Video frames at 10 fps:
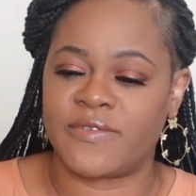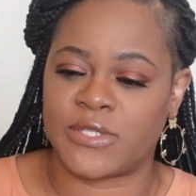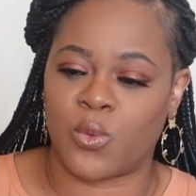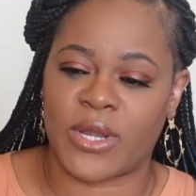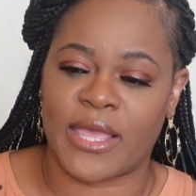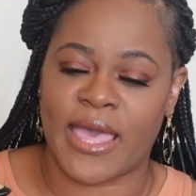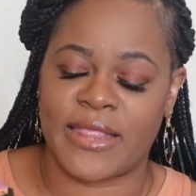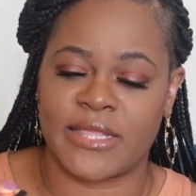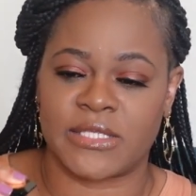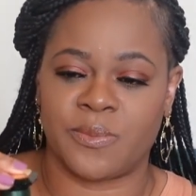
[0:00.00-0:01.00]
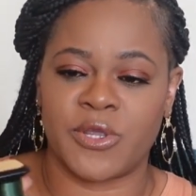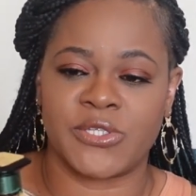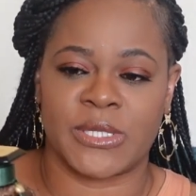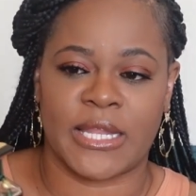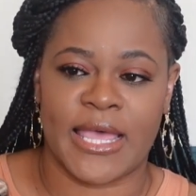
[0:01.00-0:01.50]
So when I got this
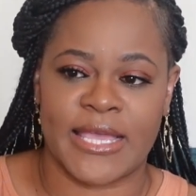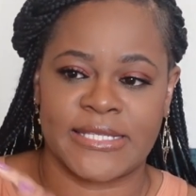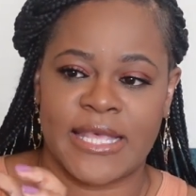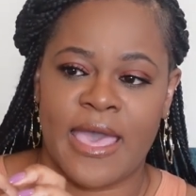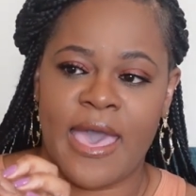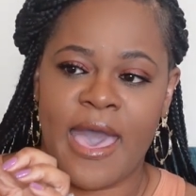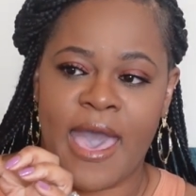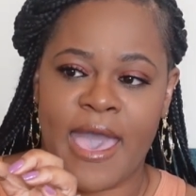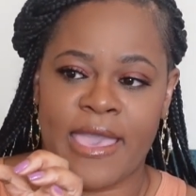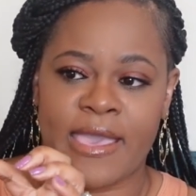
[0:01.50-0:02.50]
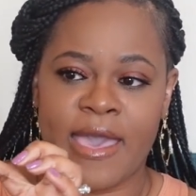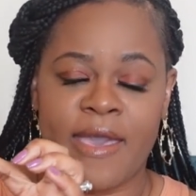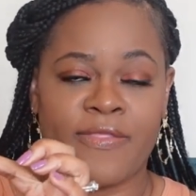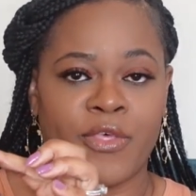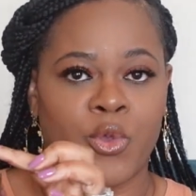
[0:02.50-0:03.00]
personalized, I
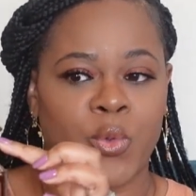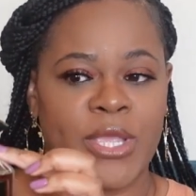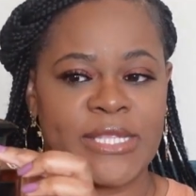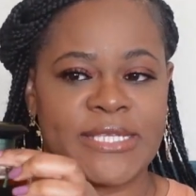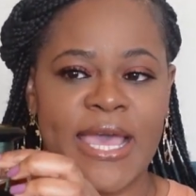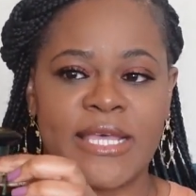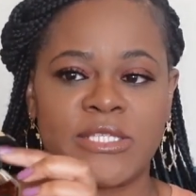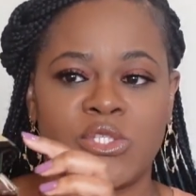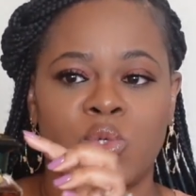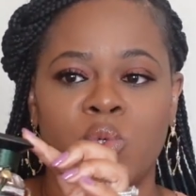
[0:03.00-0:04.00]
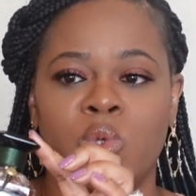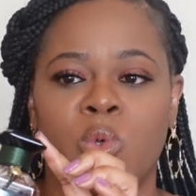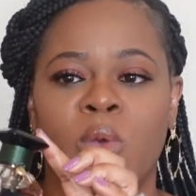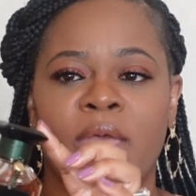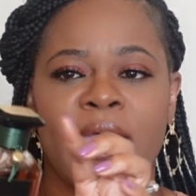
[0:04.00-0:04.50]
got the green
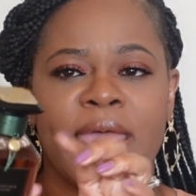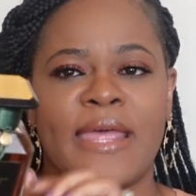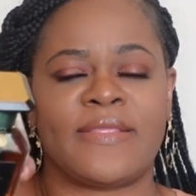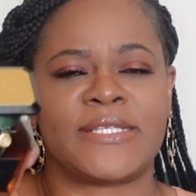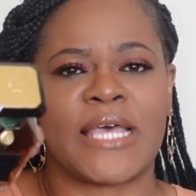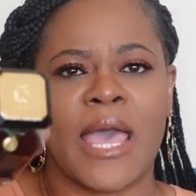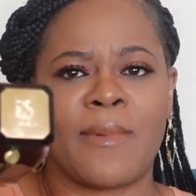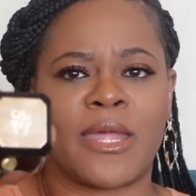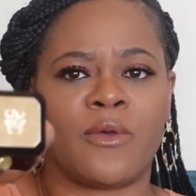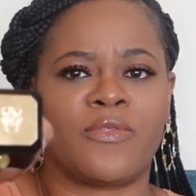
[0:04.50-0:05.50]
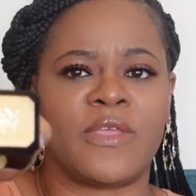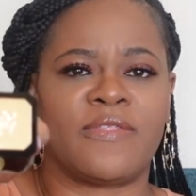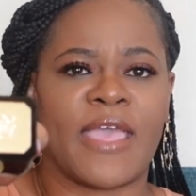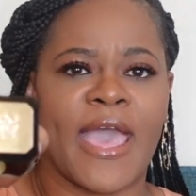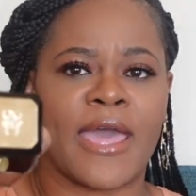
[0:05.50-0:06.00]
tassel and at the time I don't
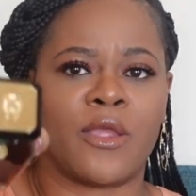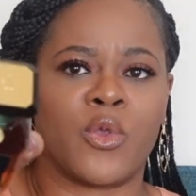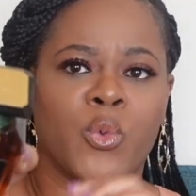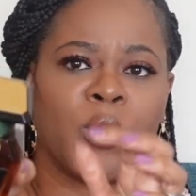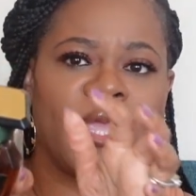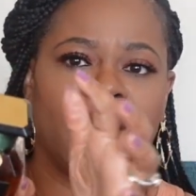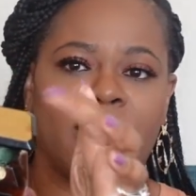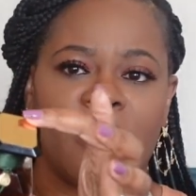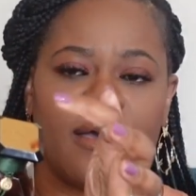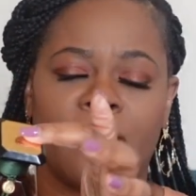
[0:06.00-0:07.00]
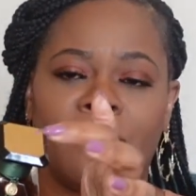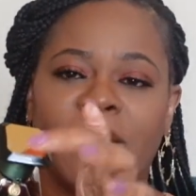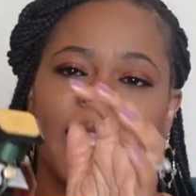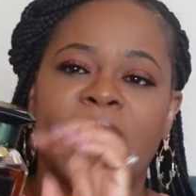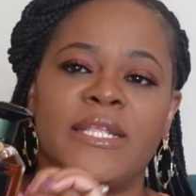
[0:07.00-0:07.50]
think they had a green um,
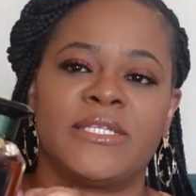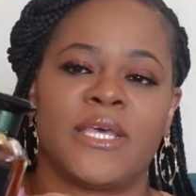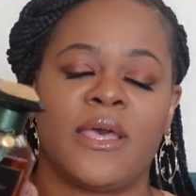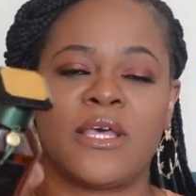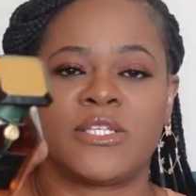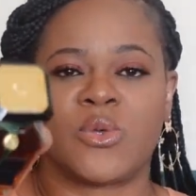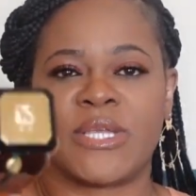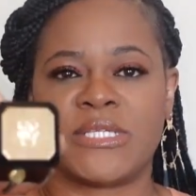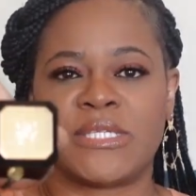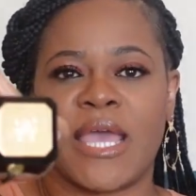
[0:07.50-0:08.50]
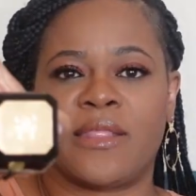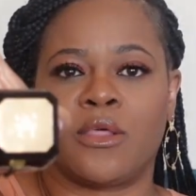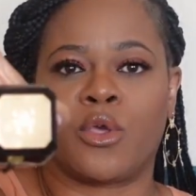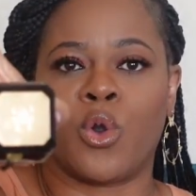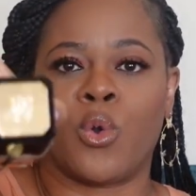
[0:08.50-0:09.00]
plate. So I just got
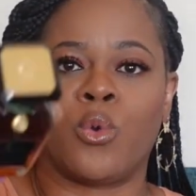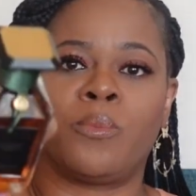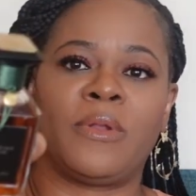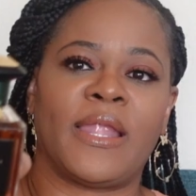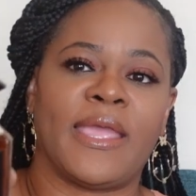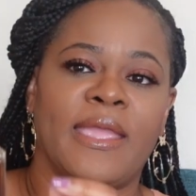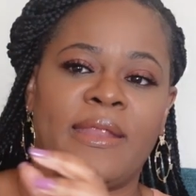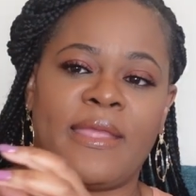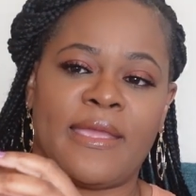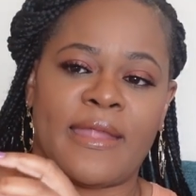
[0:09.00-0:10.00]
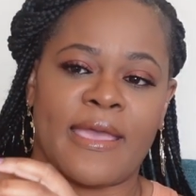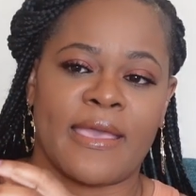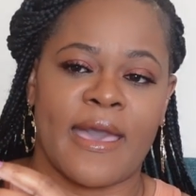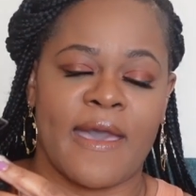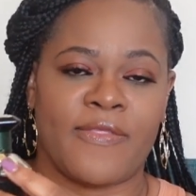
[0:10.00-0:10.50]
the gold plate and I
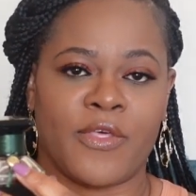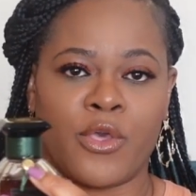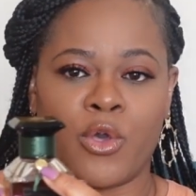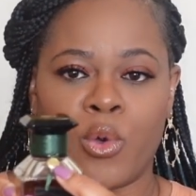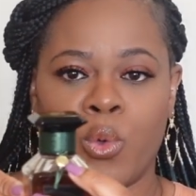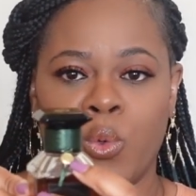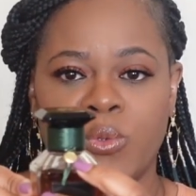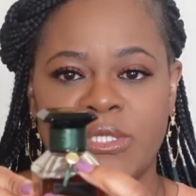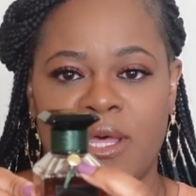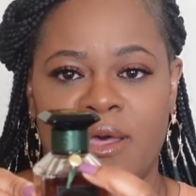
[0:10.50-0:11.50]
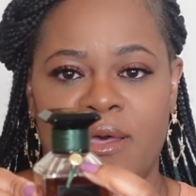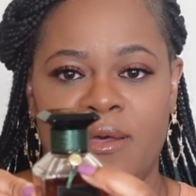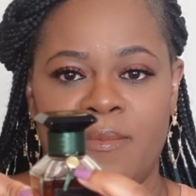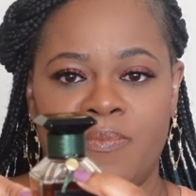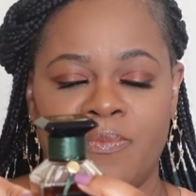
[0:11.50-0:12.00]
got the gold
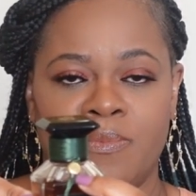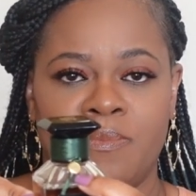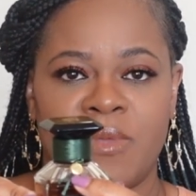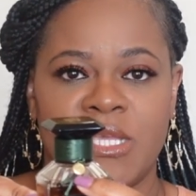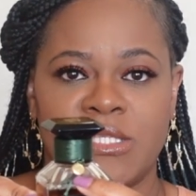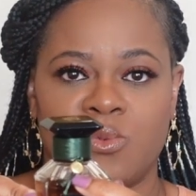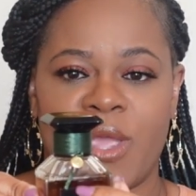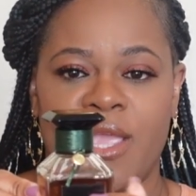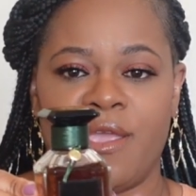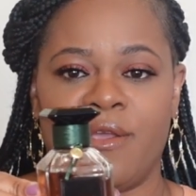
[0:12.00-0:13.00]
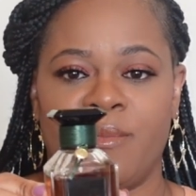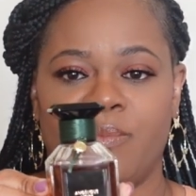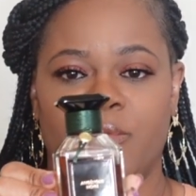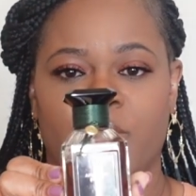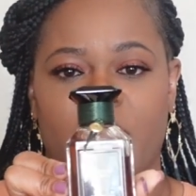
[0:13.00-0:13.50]
um, piece right here.
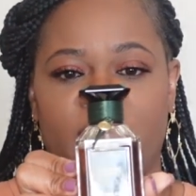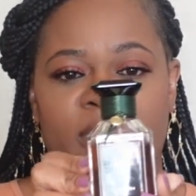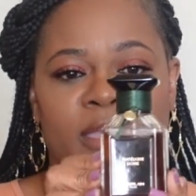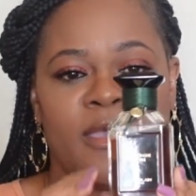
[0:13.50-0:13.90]
Okay.